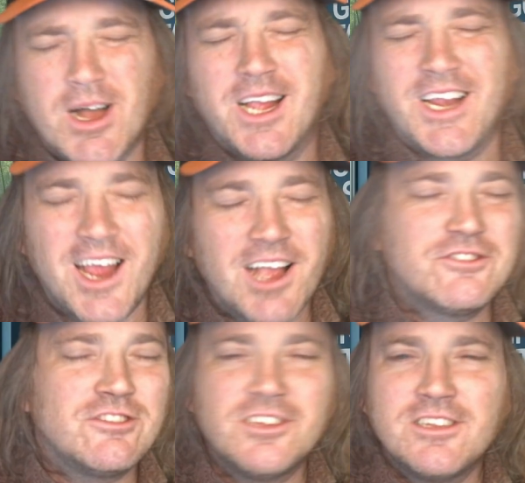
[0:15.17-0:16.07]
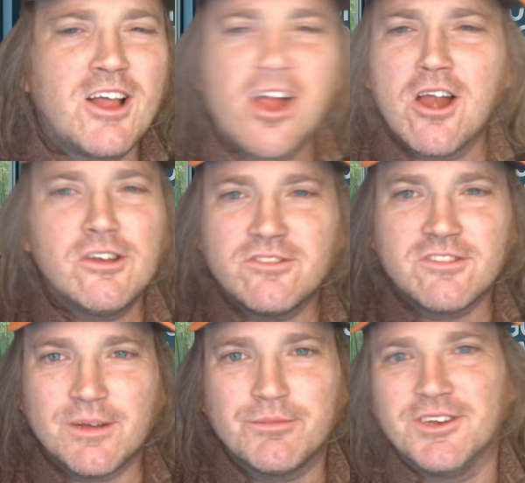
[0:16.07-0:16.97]
might actually learn
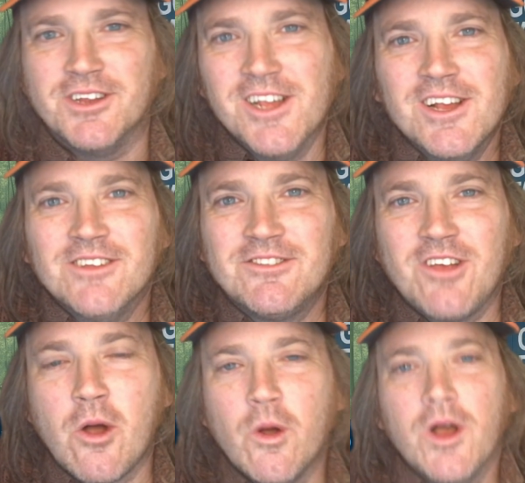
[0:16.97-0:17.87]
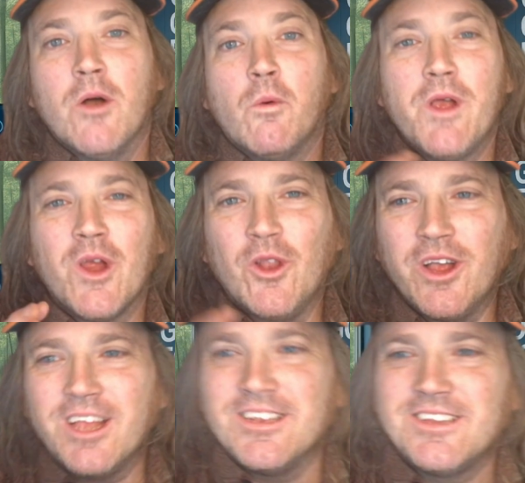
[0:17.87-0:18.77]
something. So, we are
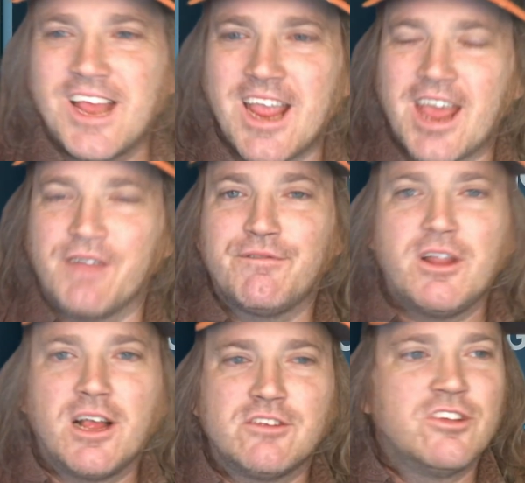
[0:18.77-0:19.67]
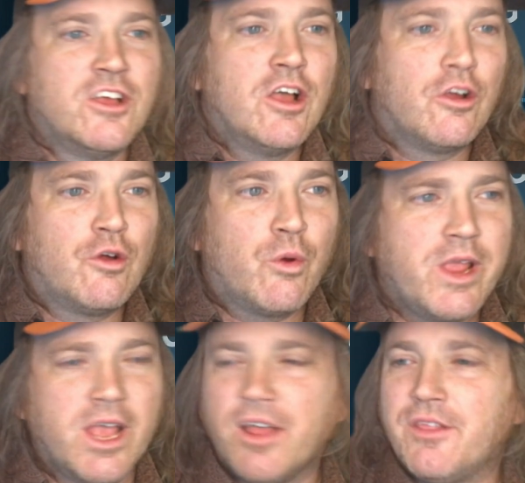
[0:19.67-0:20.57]
looking today at Flux
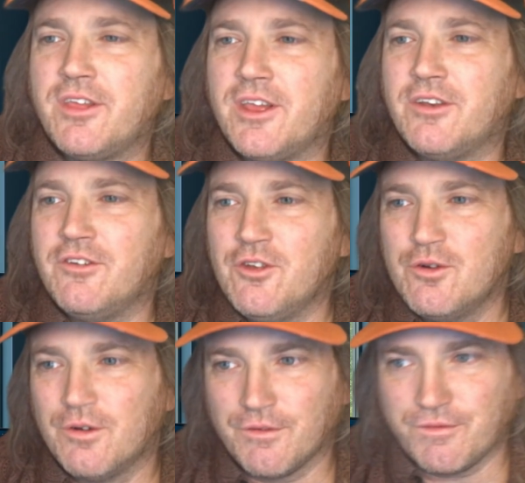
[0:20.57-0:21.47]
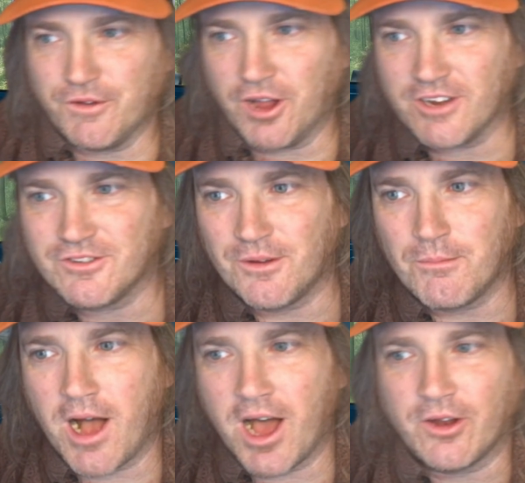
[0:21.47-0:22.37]
Krea, the new Flux
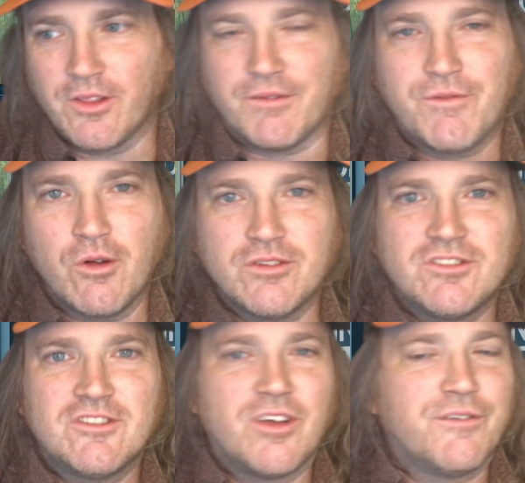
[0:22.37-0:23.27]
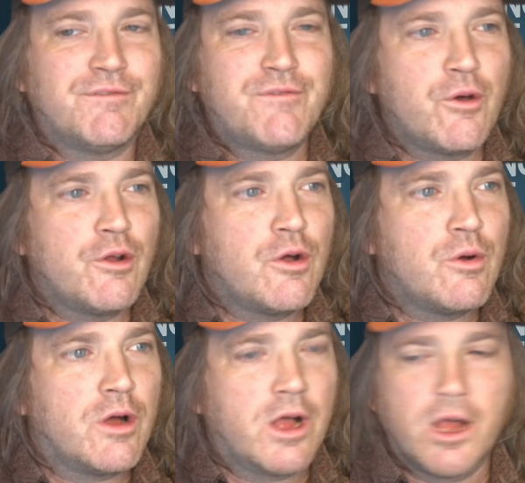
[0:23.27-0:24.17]
model that focuses on photo
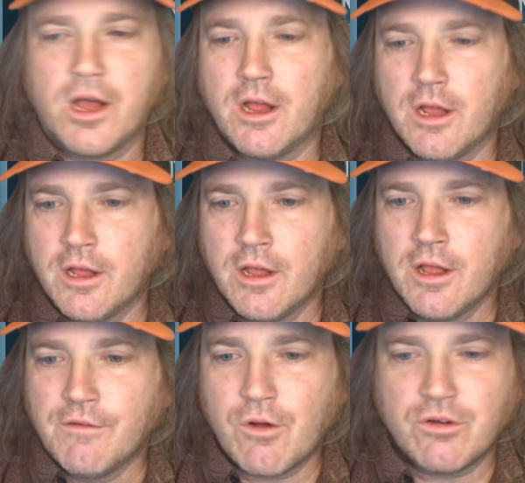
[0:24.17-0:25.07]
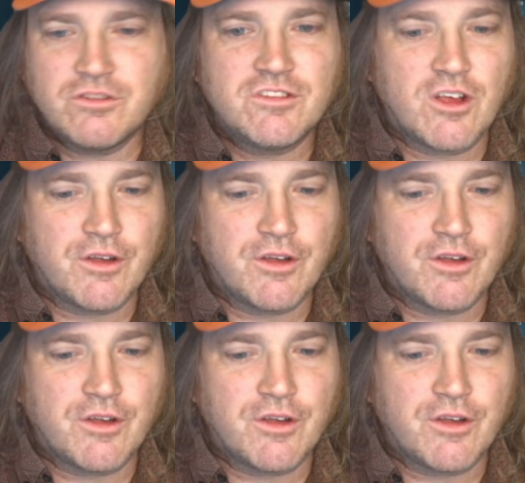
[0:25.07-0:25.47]
uh, focuses on